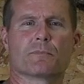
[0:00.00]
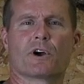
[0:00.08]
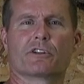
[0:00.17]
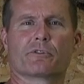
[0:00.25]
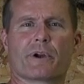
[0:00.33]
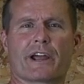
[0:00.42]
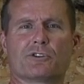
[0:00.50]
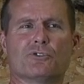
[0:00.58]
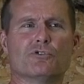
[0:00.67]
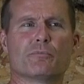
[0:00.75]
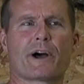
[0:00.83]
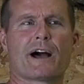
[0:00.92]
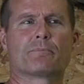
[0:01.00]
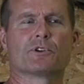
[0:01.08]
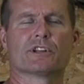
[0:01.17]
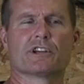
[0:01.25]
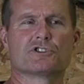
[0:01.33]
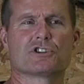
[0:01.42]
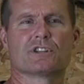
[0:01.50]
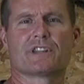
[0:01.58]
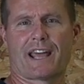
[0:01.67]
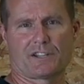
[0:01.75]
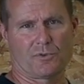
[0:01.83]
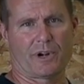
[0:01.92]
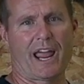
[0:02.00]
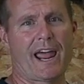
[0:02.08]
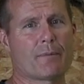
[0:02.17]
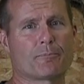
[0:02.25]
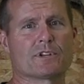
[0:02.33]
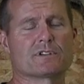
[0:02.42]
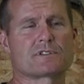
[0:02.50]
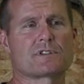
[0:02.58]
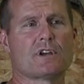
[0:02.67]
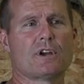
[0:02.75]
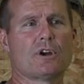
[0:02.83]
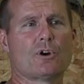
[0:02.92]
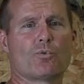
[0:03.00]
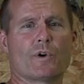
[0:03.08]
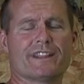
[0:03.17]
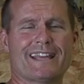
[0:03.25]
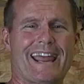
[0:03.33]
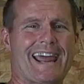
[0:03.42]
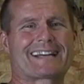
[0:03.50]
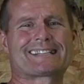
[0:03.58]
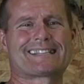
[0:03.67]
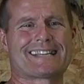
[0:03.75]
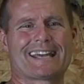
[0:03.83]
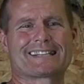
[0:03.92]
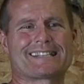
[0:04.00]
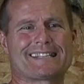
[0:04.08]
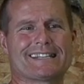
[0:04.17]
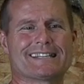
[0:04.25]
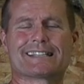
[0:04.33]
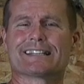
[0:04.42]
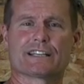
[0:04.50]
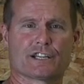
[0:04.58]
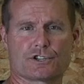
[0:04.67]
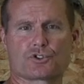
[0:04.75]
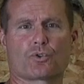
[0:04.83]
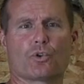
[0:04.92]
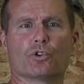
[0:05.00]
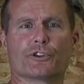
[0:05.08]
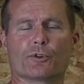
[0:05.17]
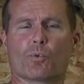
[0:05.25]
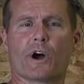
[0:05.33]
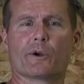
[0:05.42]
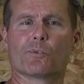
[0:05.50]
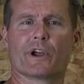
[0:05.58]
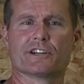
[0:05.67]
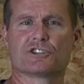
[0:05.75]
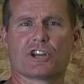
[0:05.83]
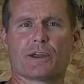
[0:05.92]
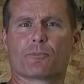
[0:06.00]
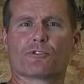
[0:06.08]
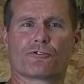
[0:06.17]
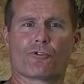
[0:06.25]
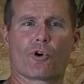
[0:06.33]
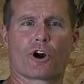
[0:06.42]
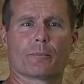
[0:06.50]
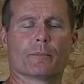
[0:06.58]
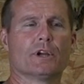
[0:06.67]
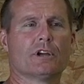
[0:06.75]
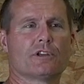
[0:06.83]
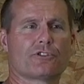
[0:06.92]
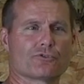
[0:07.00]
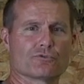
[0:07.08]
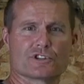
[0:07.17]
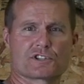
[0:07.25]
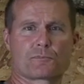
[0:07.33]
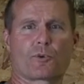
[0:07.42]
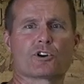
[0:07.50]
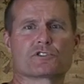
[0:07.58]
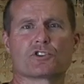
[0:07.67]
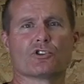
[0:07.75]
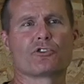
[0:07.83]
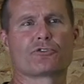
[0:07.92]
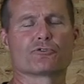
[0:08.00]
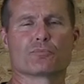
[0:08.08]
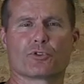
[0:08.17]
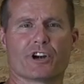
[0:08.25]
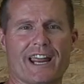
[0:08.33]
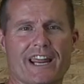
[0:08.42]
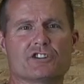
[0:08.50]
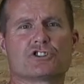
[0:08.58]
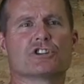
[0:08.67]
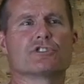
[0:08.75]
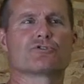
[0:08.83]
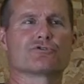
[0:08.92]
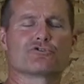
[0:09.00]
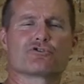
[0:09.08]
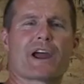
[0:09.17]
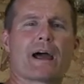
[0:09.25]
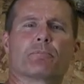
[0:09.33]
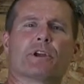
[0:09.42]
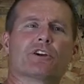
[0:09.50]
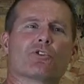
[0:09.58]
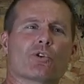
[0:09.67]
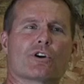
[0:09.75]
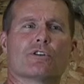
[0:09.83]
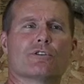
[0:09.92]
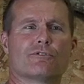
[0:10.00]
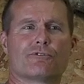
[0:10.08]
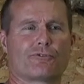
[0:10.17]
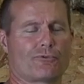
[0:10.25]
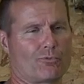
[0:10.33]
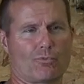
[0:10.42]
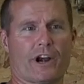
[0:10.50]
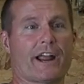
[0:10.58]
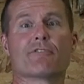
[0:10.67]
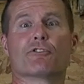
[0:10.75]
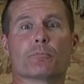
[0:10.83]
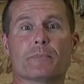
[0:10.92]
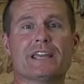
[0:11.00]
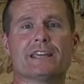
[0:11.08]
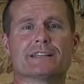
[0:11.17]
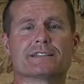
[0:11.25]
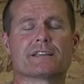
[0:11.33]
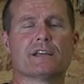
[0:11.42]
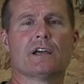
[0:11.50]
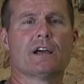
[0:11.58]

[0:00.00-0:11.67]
among the raccoon population, that's what happens when the excess isn't controlled in one way, shape, or form. Through dispersal, through predation, through trapping, or whatever means,